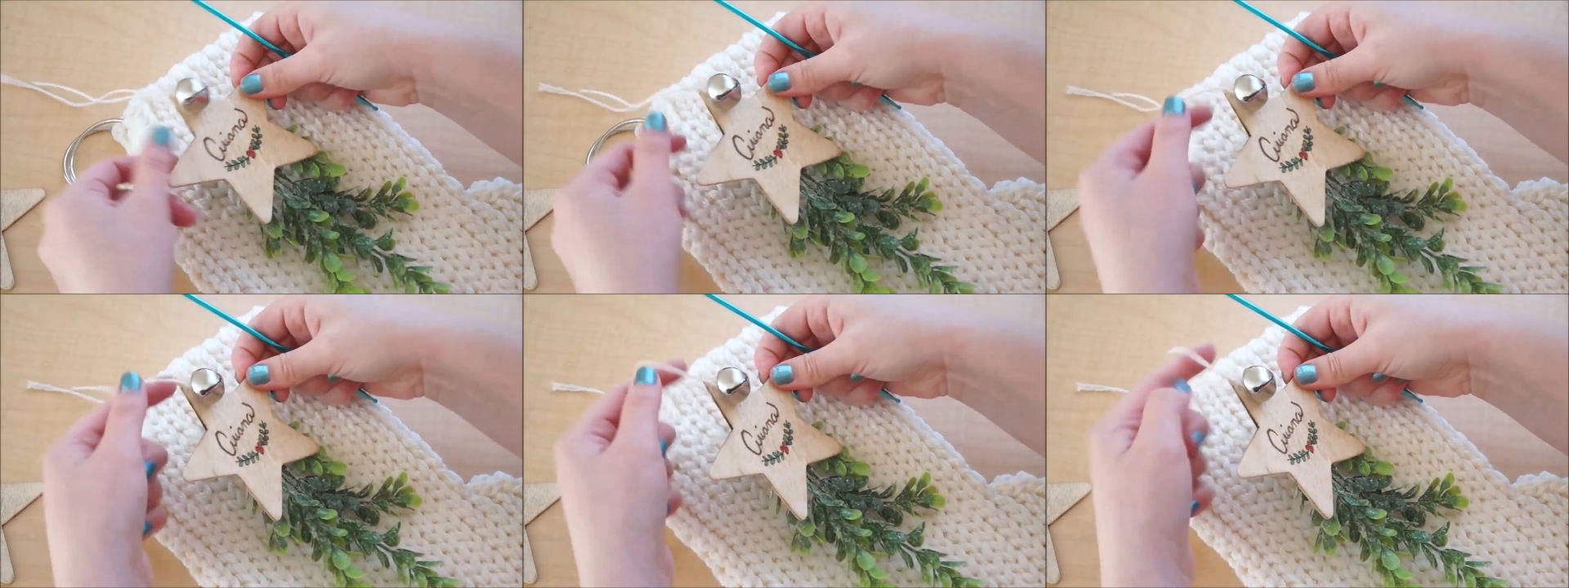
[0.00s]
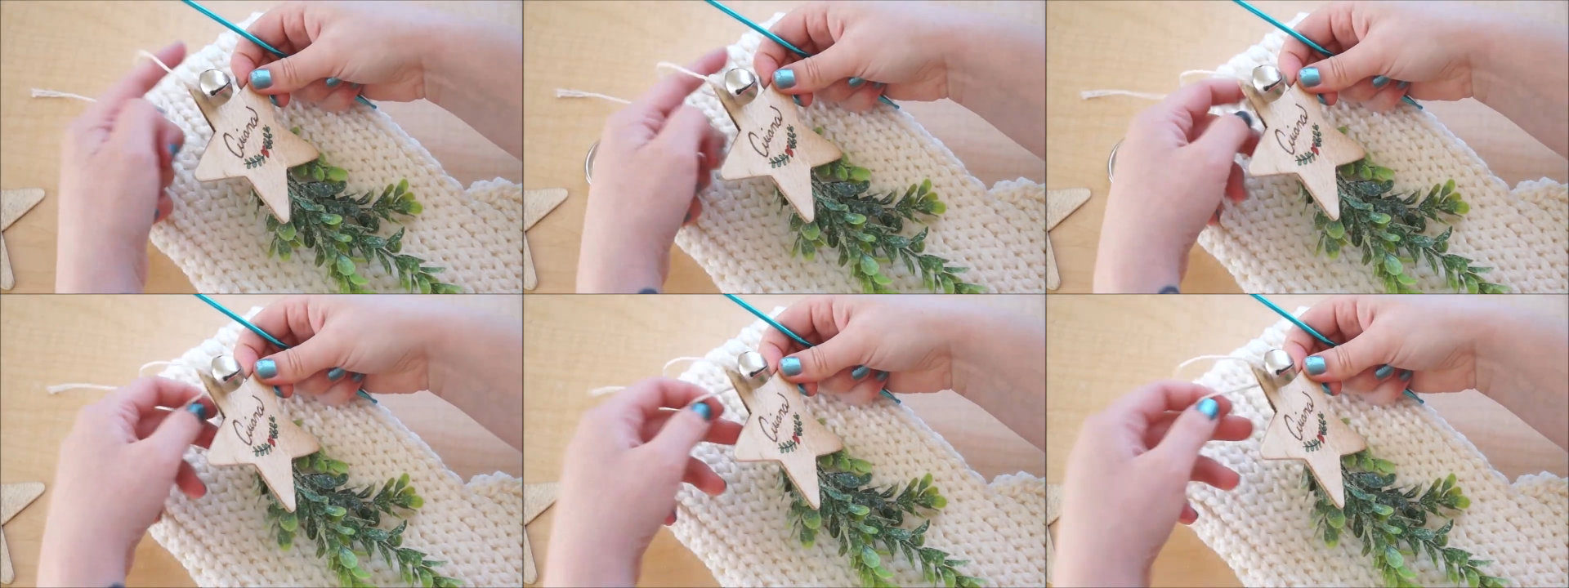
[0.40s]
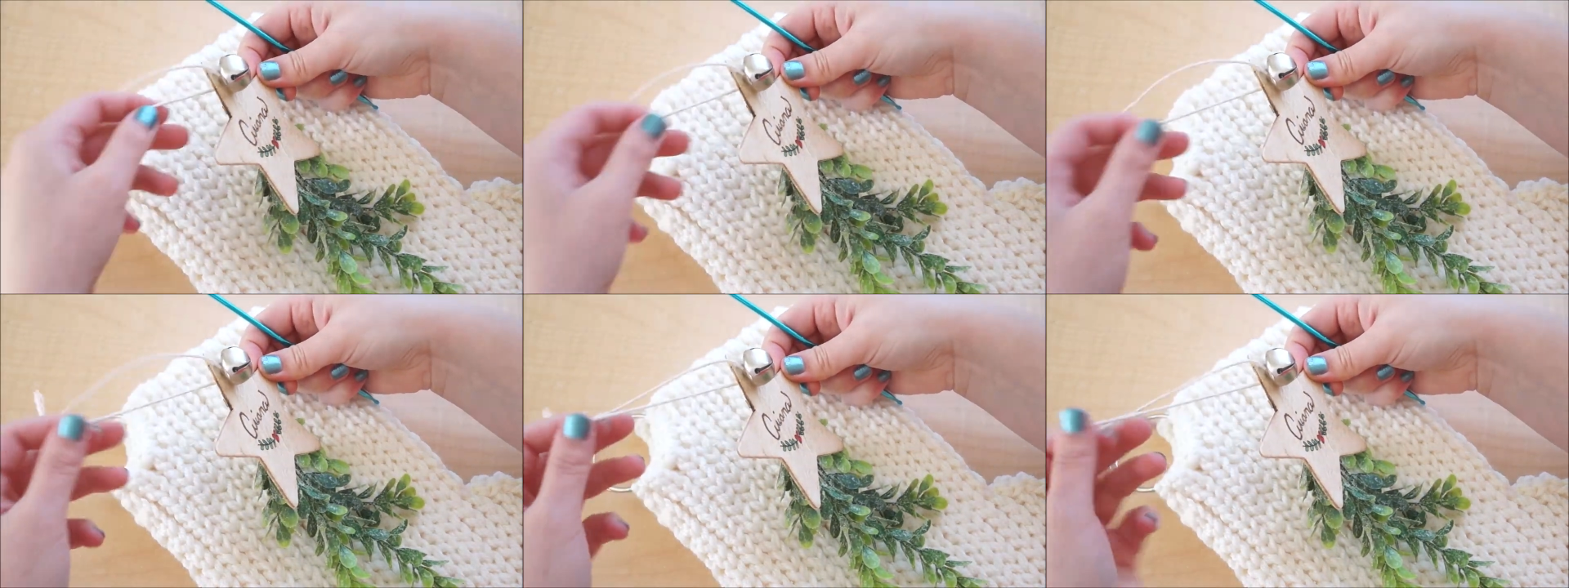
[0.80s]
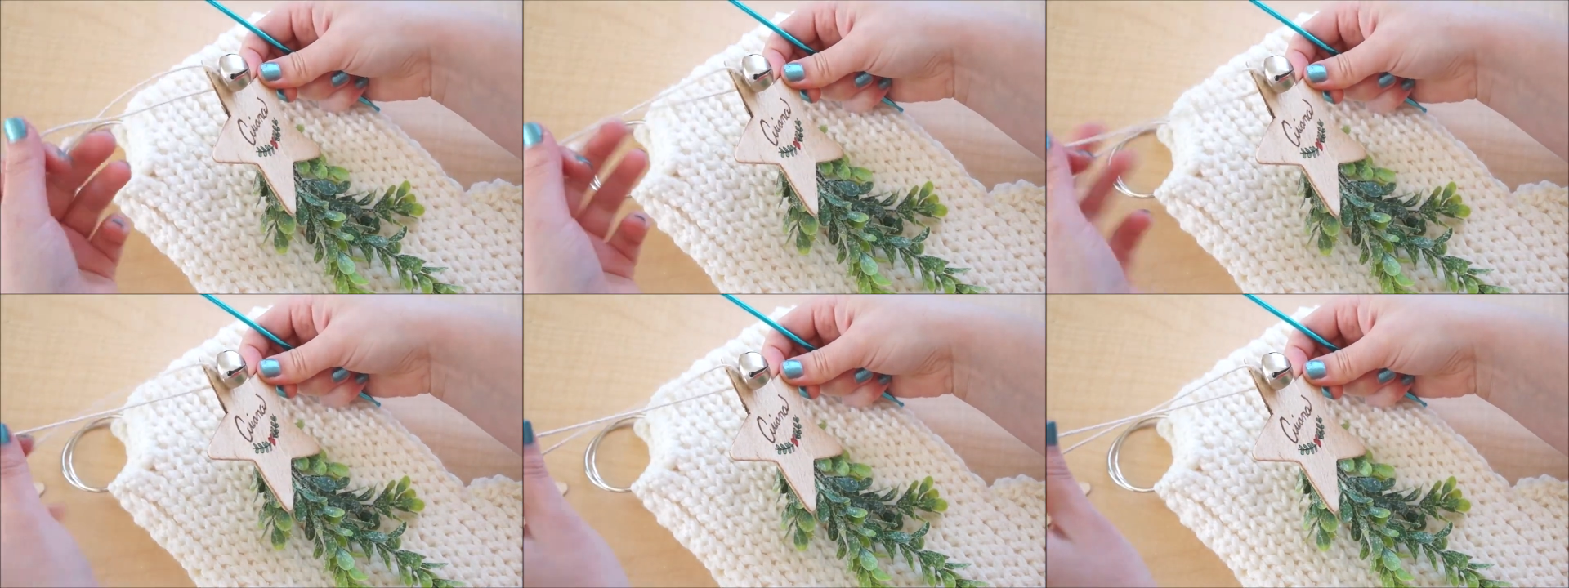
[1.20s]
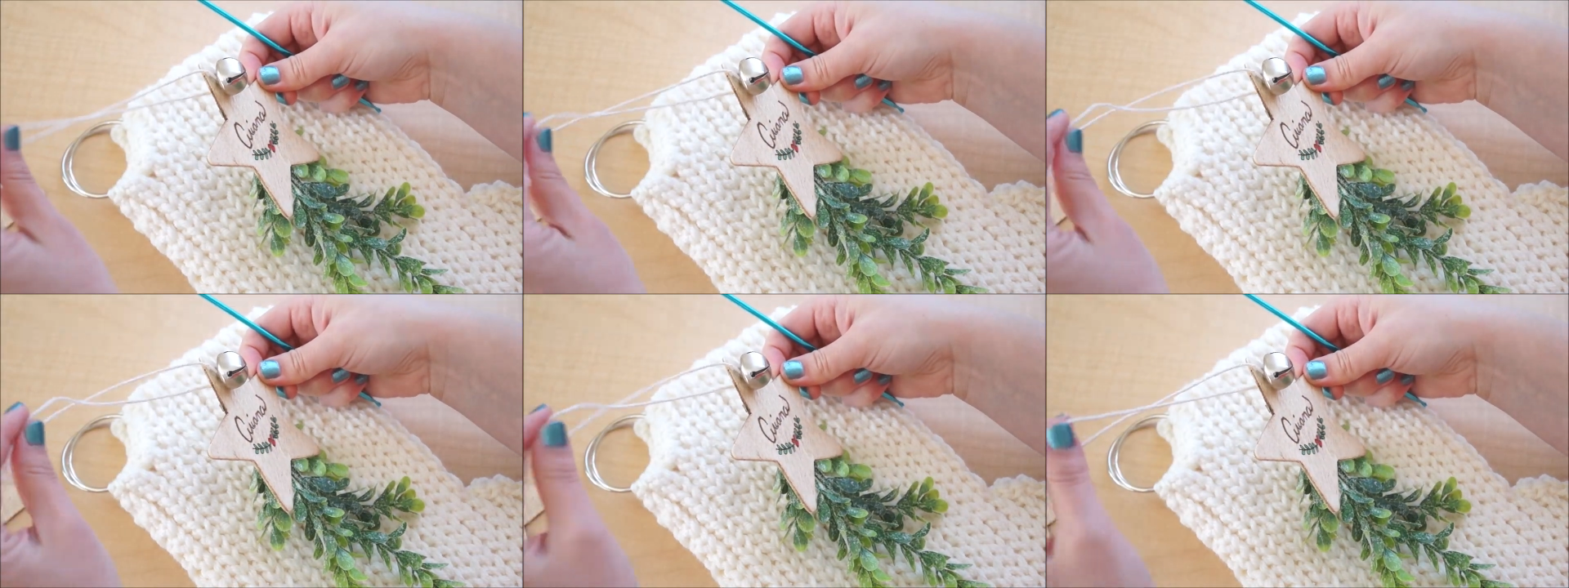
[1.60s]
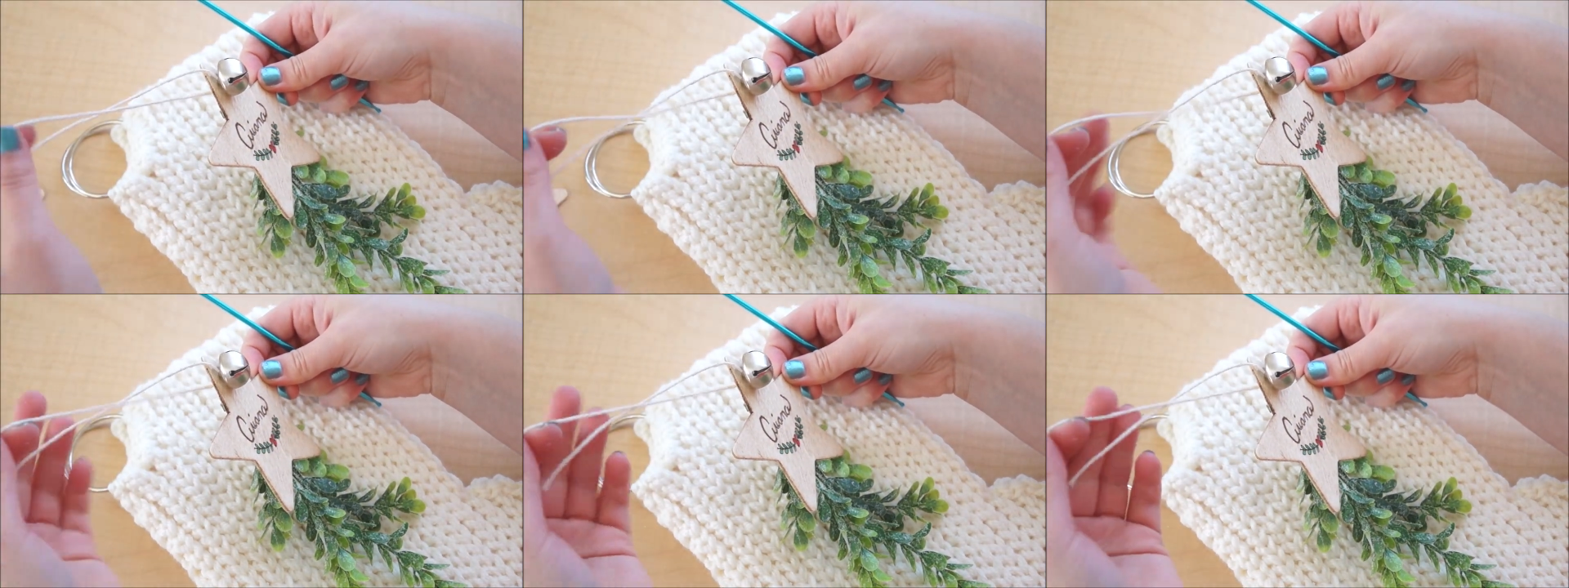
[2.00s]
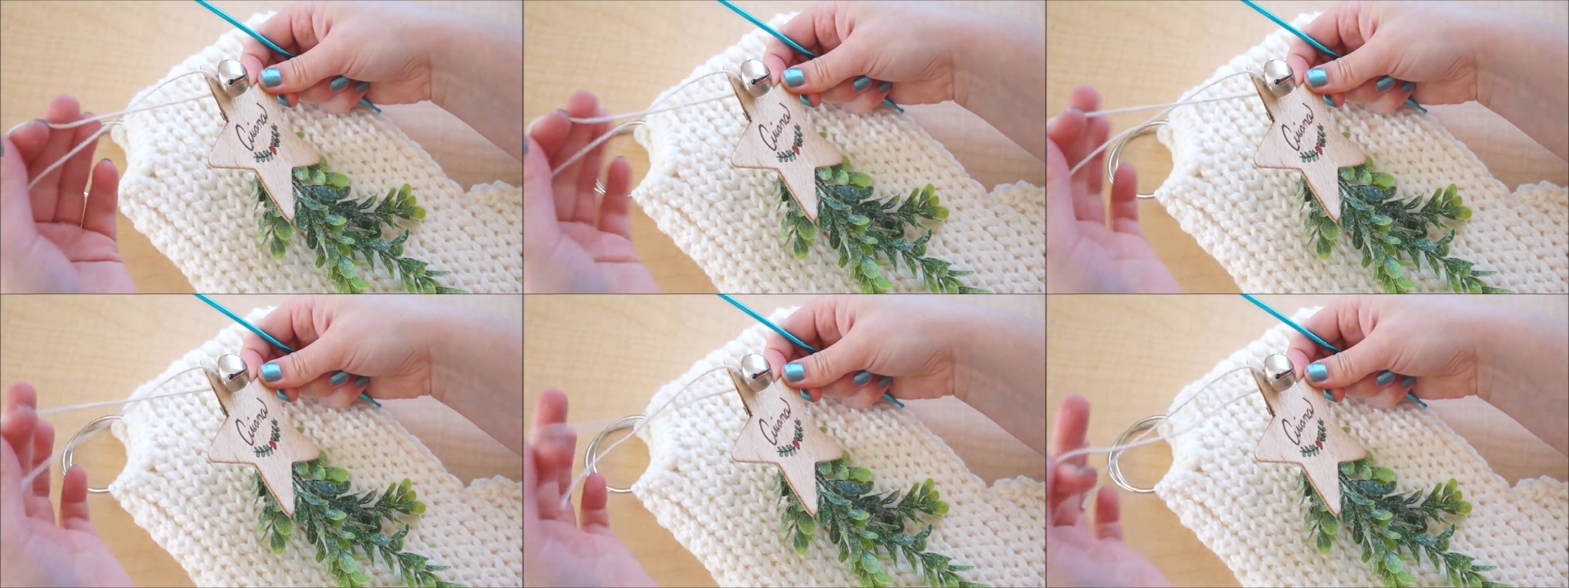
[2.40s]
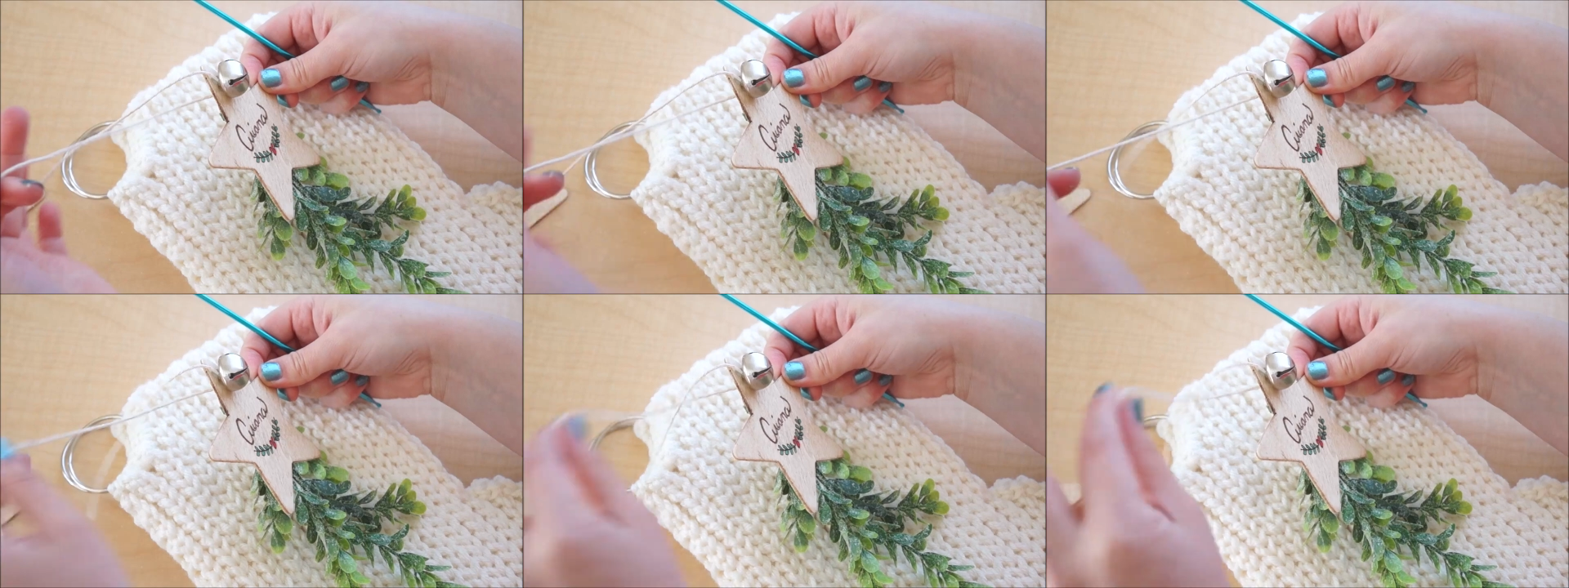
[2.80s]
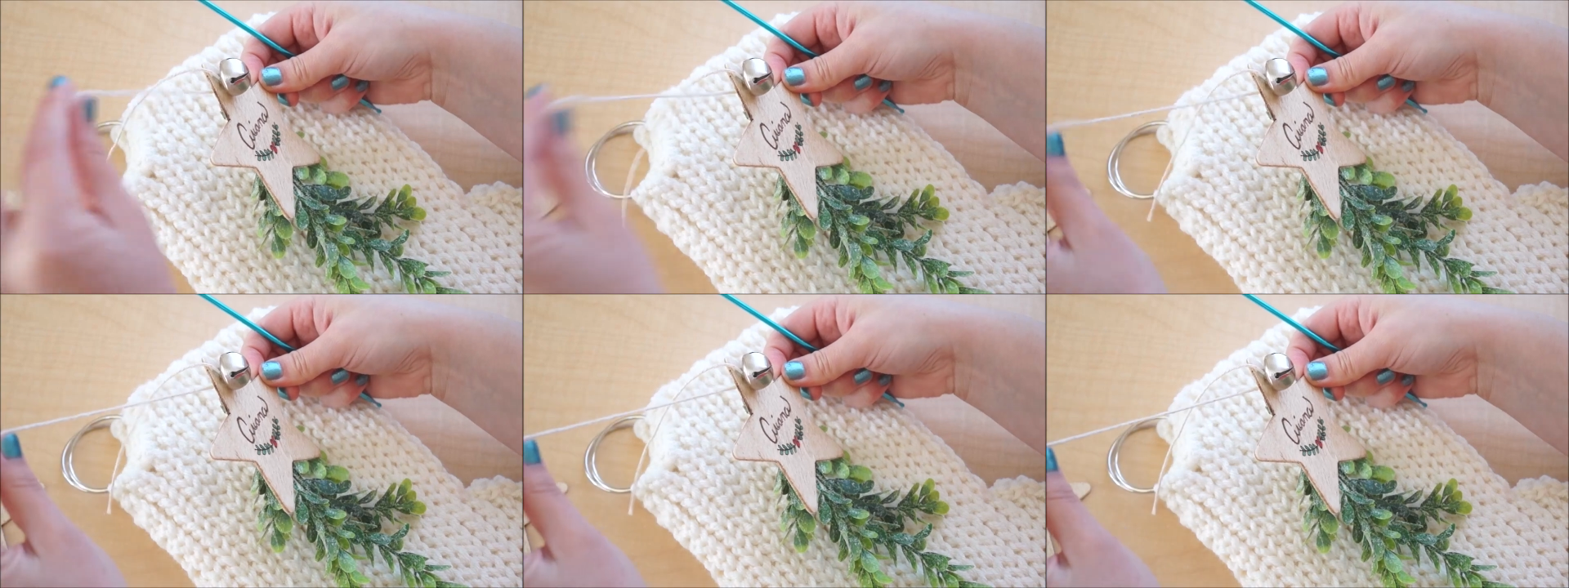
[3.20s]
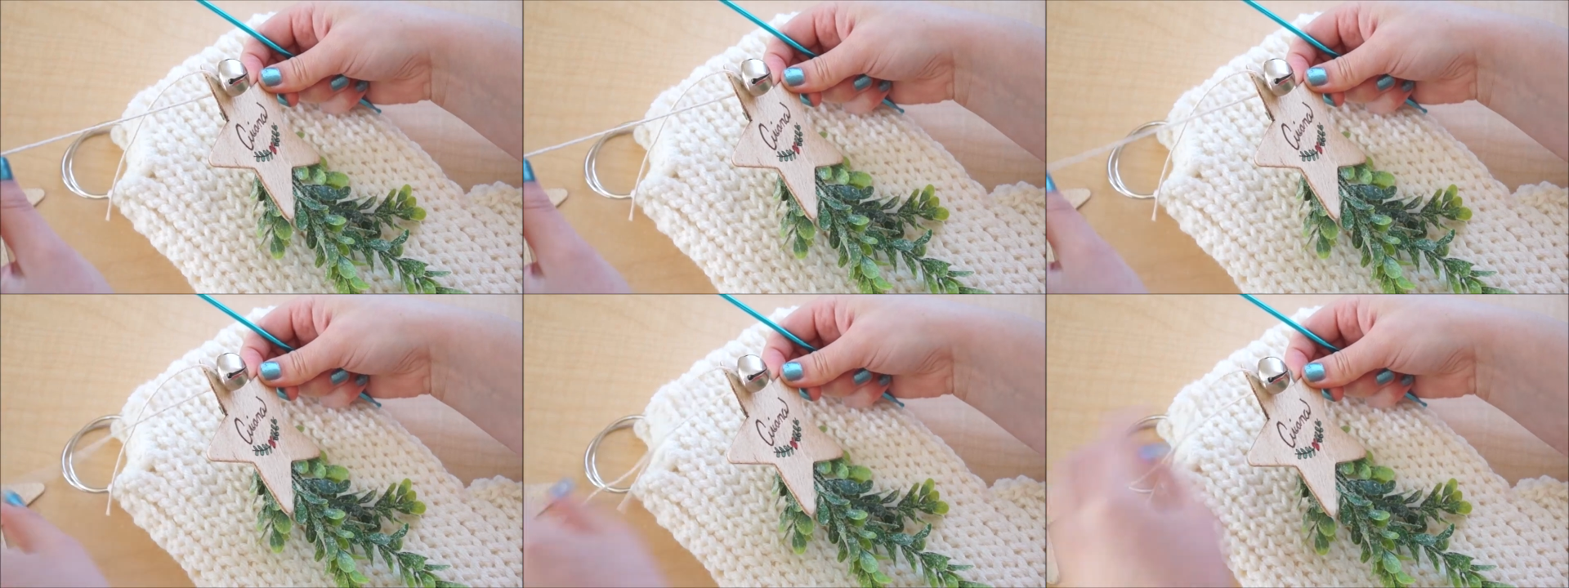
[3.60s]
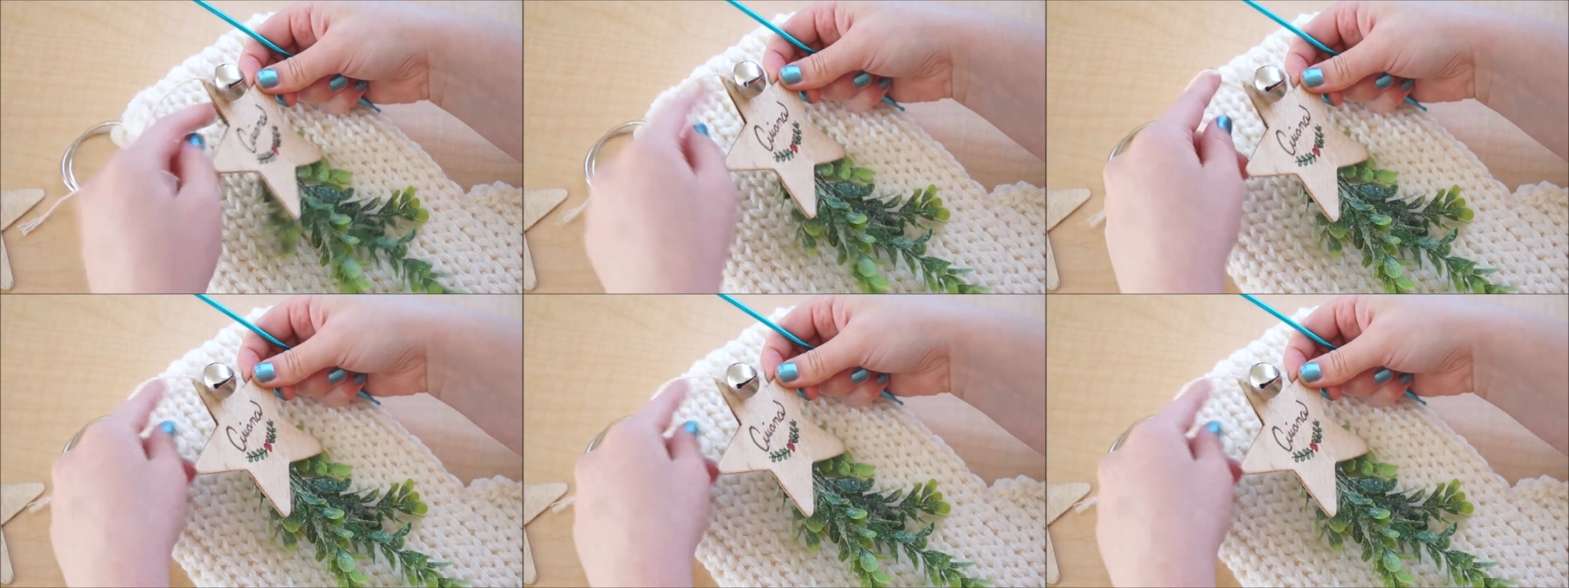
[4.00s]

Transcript: No face is visible, so there are no lips to read.